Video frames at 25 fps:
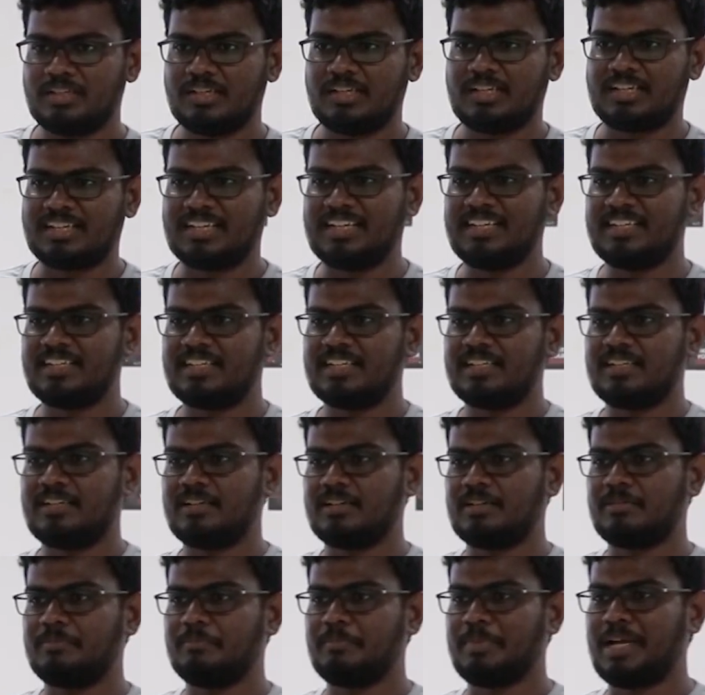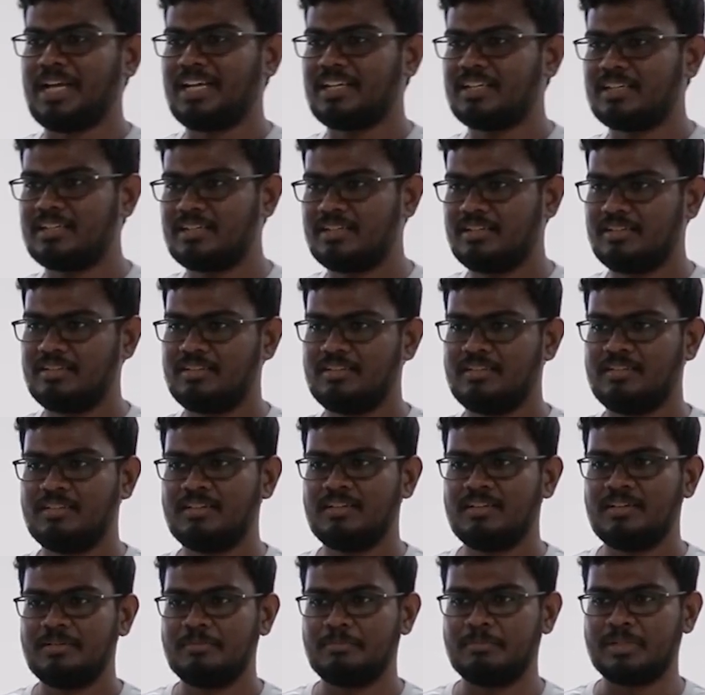rent a Mac
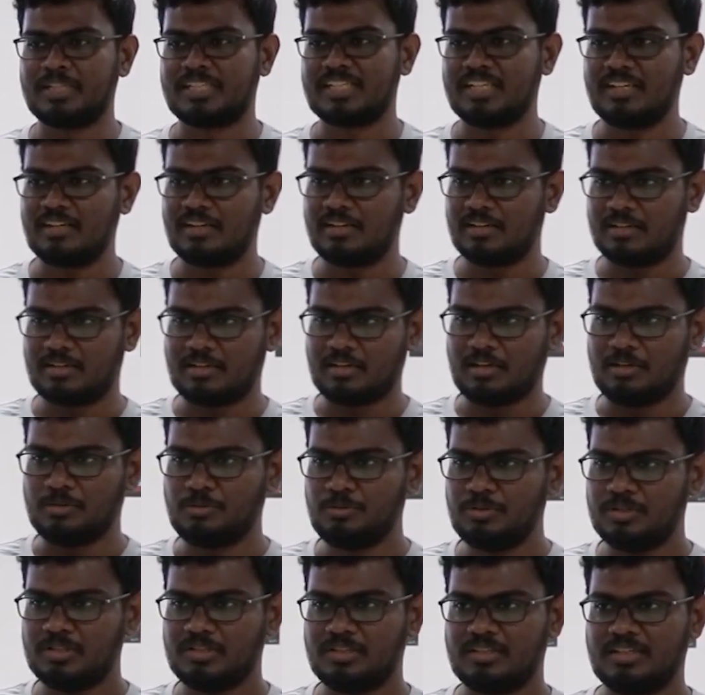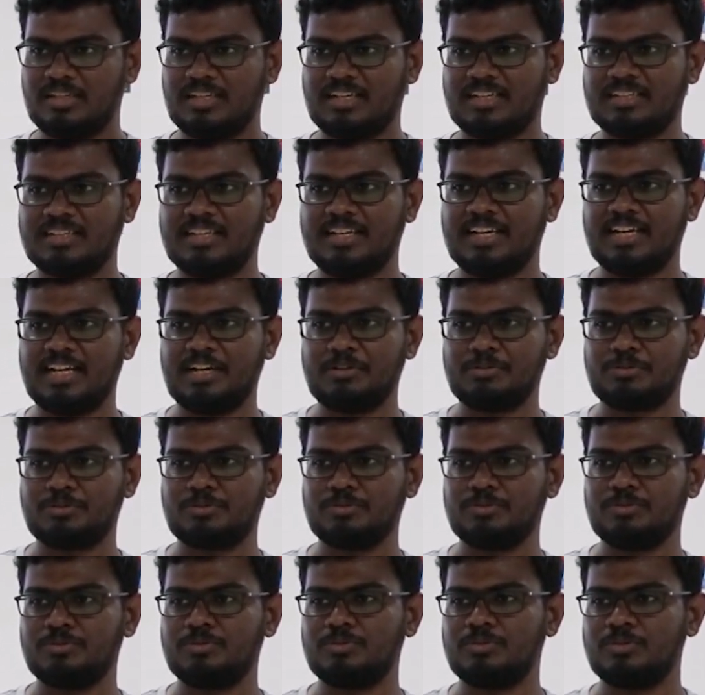machine on a cloud and they have
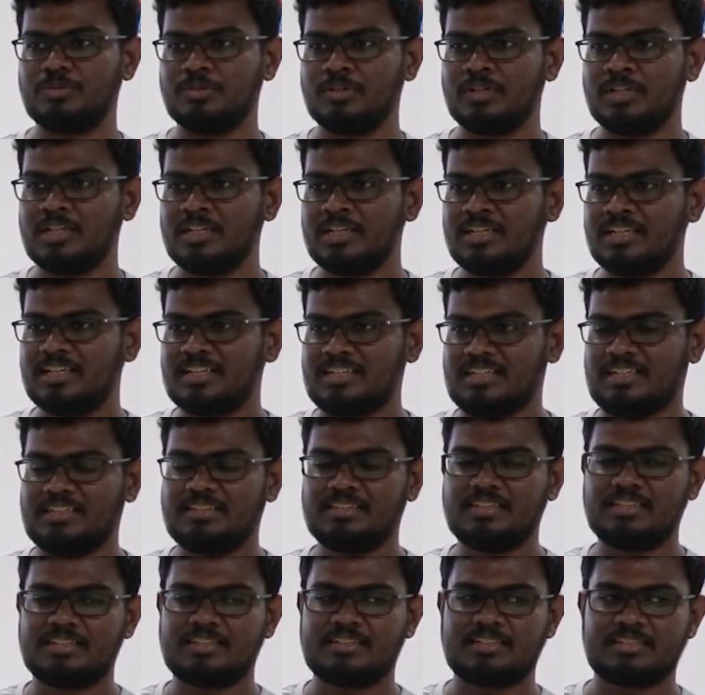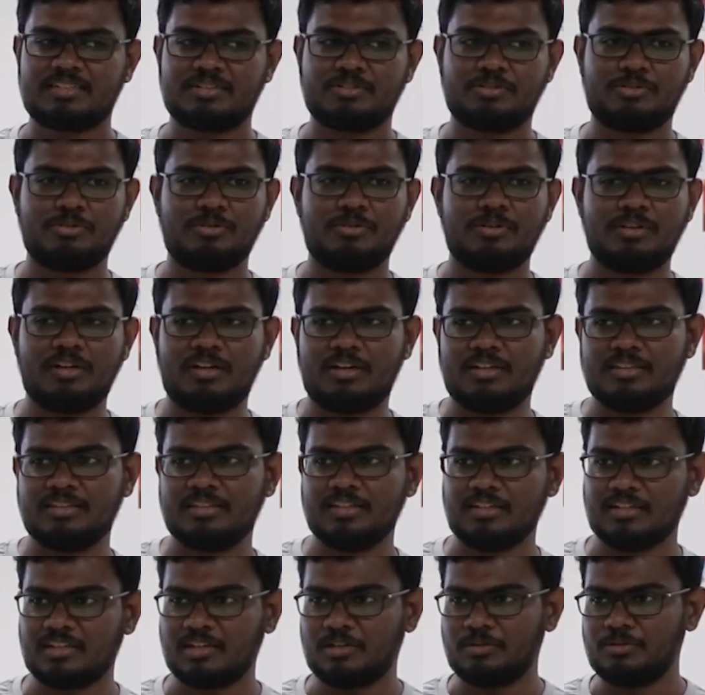to run that code on
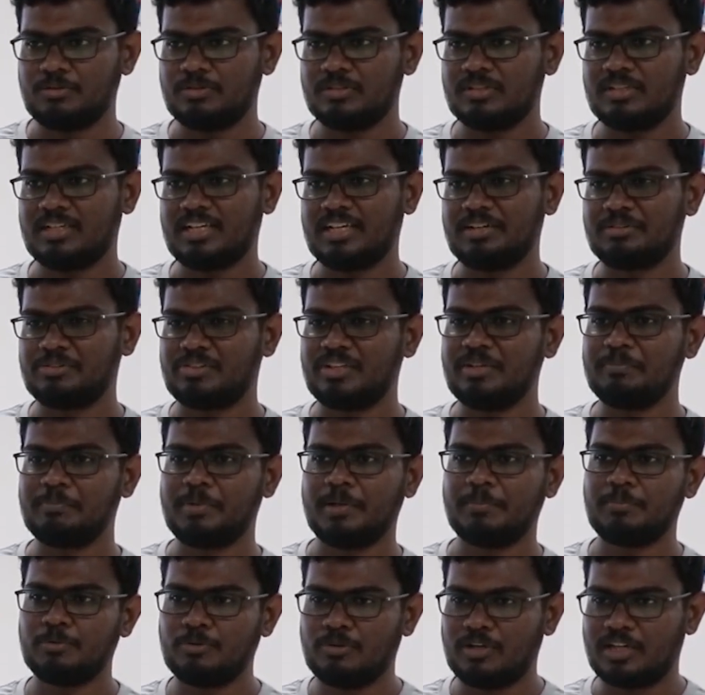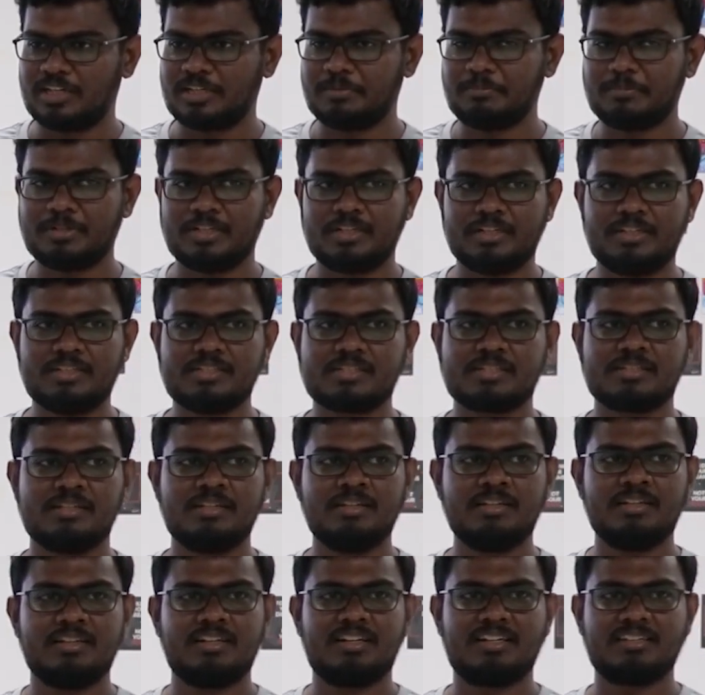the cloud. I have seen people who attempted it
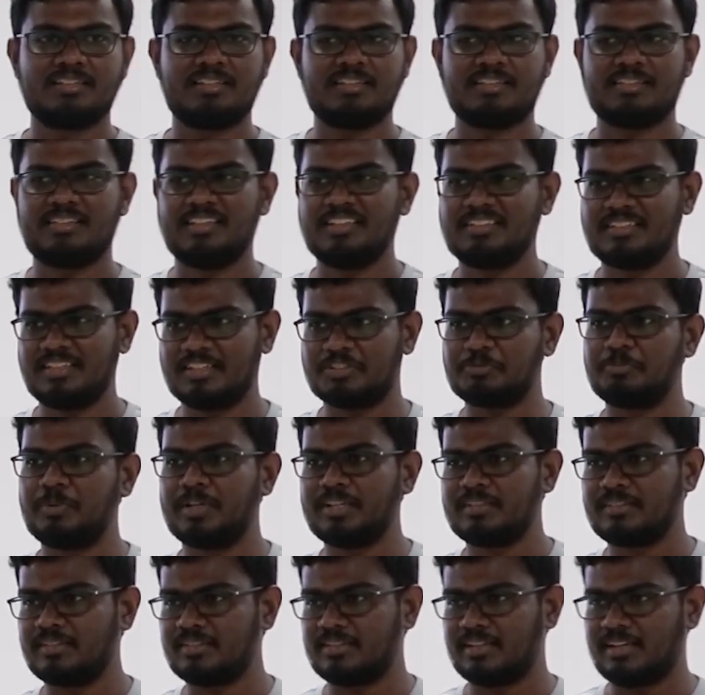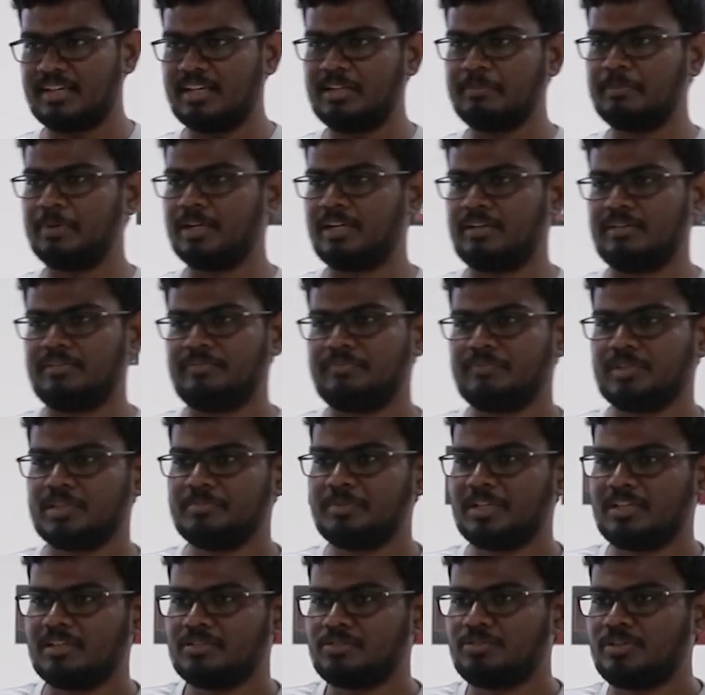and they're saying the experience is really bad
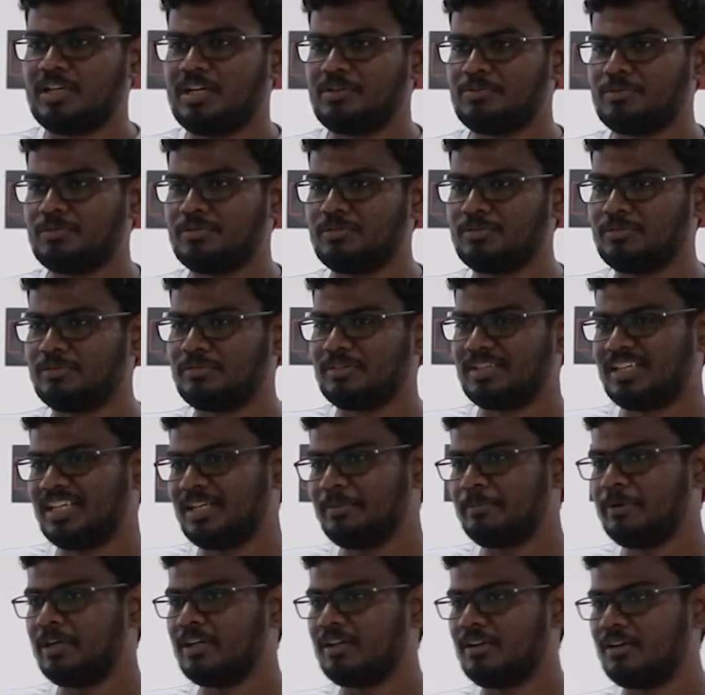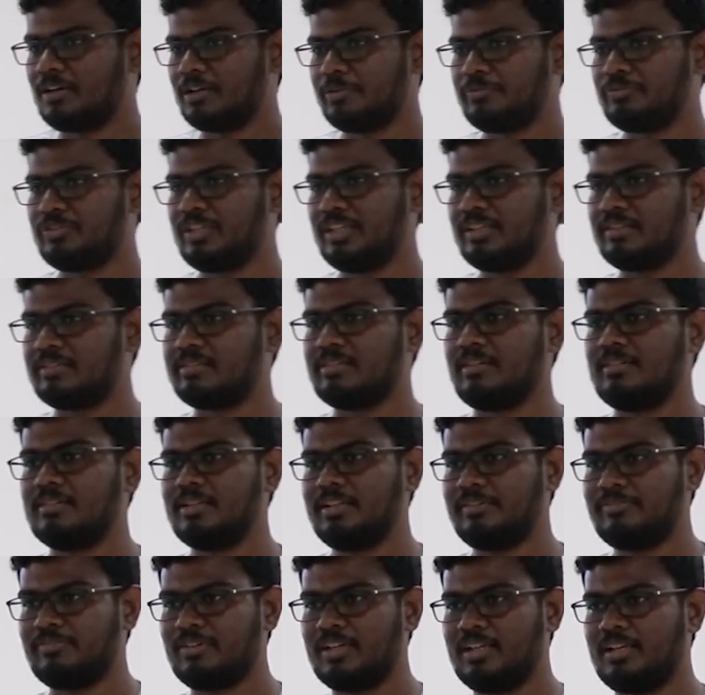because you have to debug a lot of things on
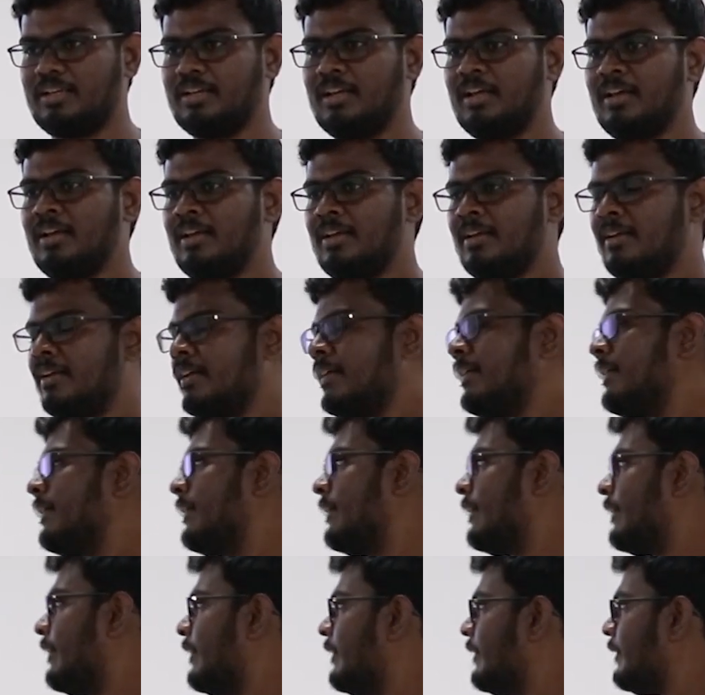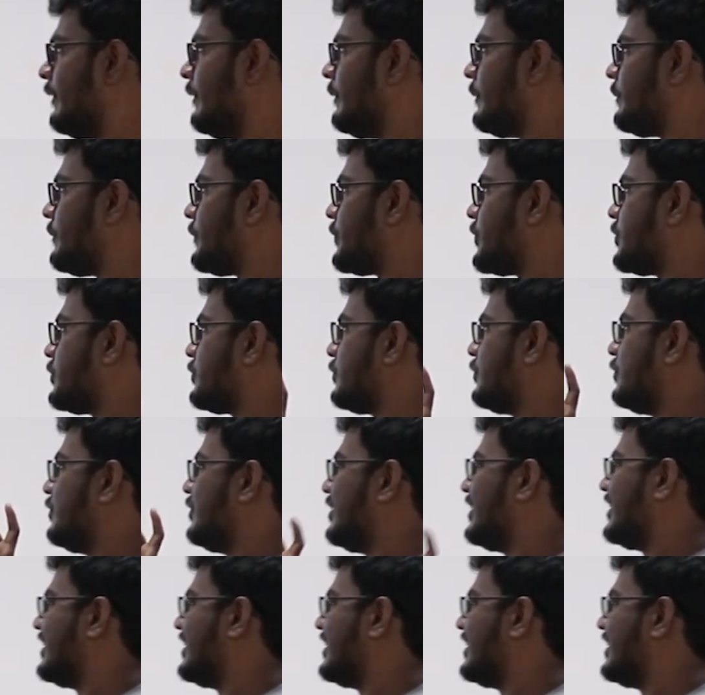the fly. So